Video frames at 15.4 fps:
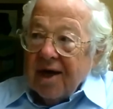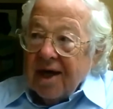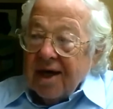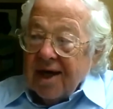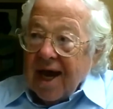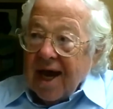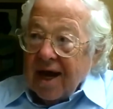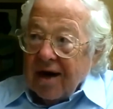in
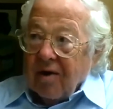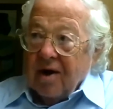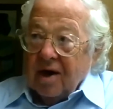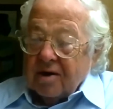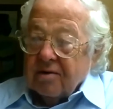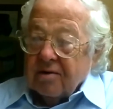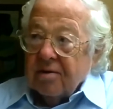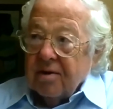that
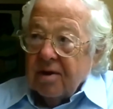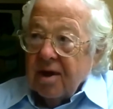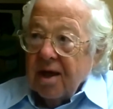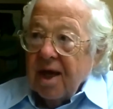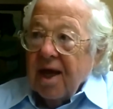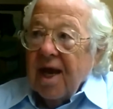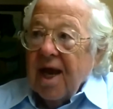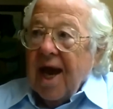article
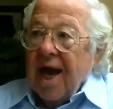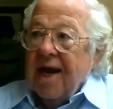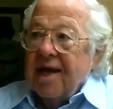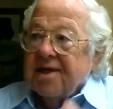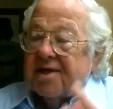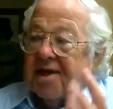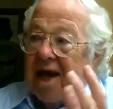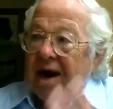and
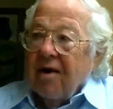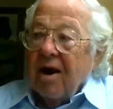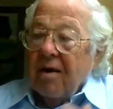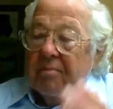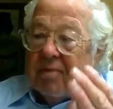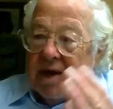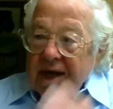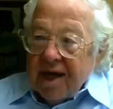it's there
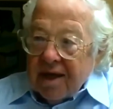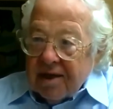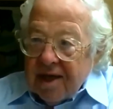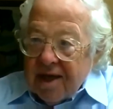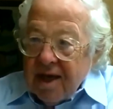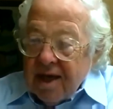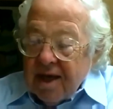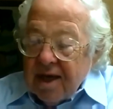
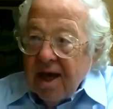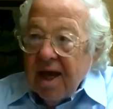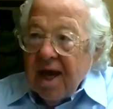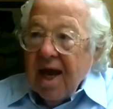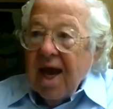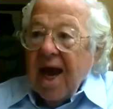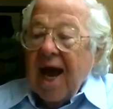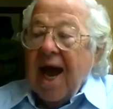immediately,
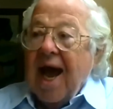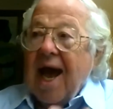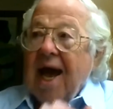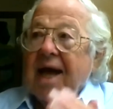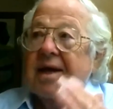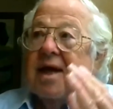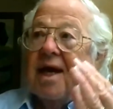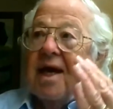
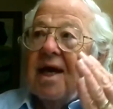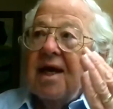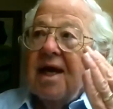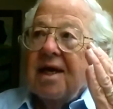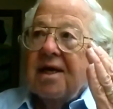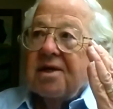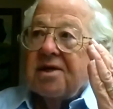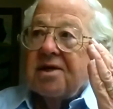and it
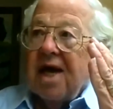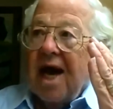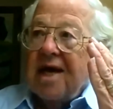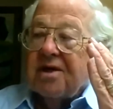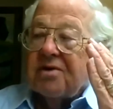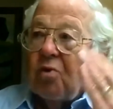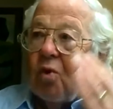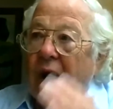is
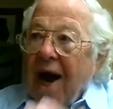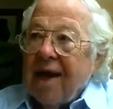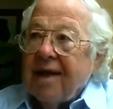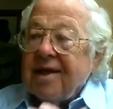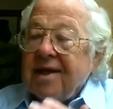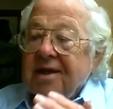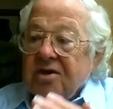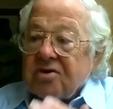as
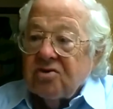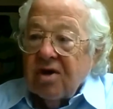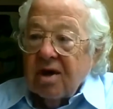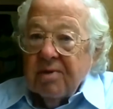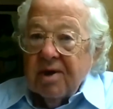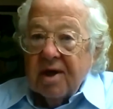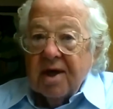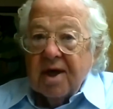widely
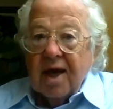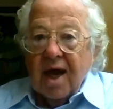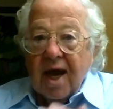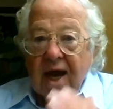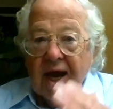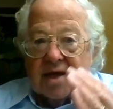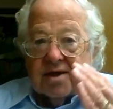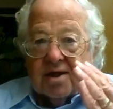distributed
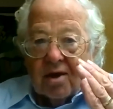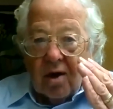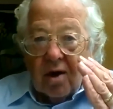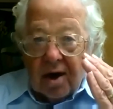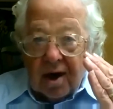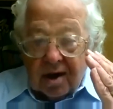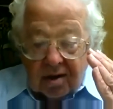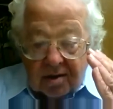as the
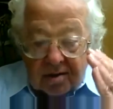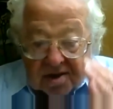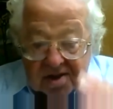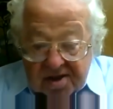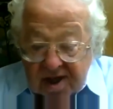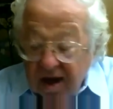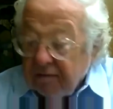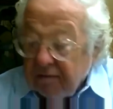article
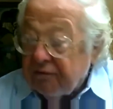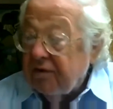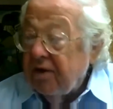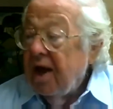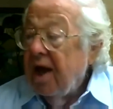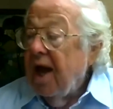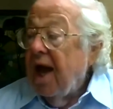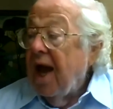itself.
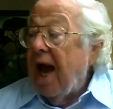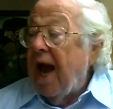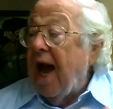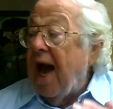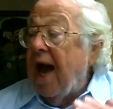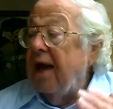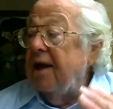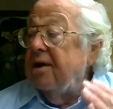
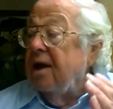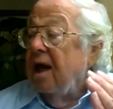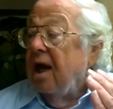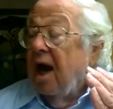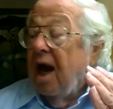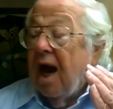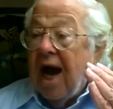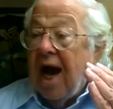And
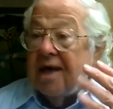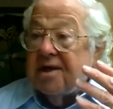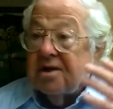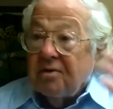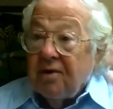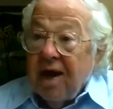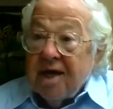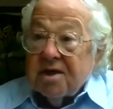as
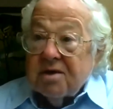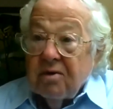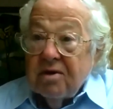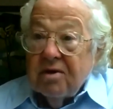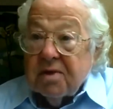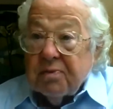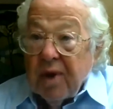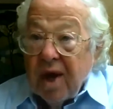
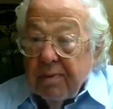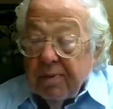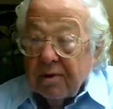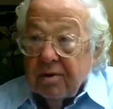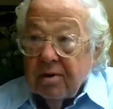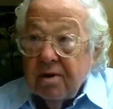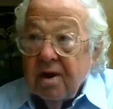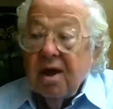grassroots
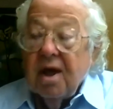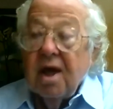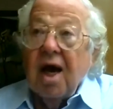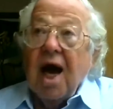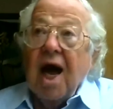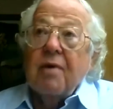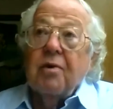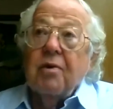people,
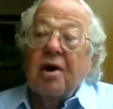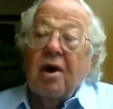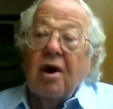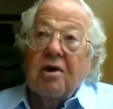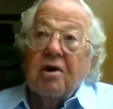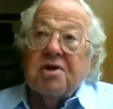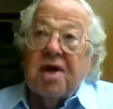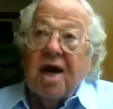I would
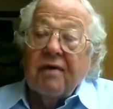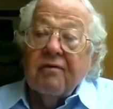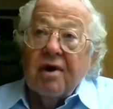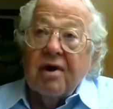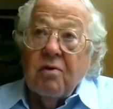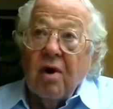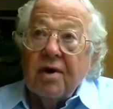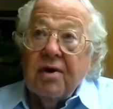urge
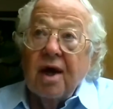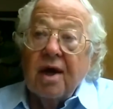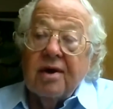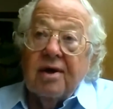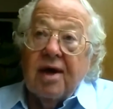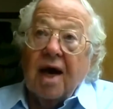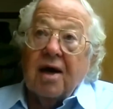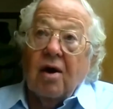everyone
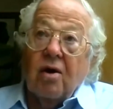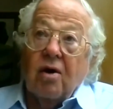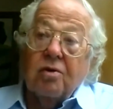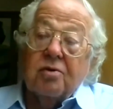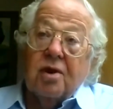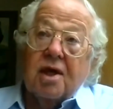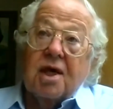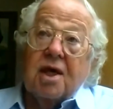not
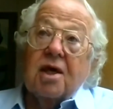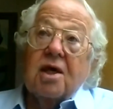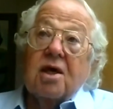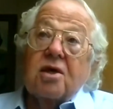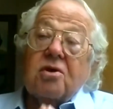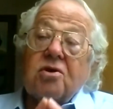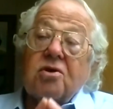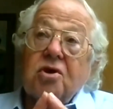only
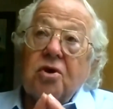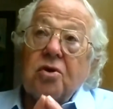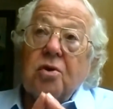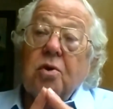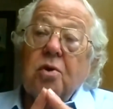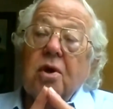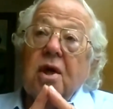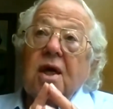to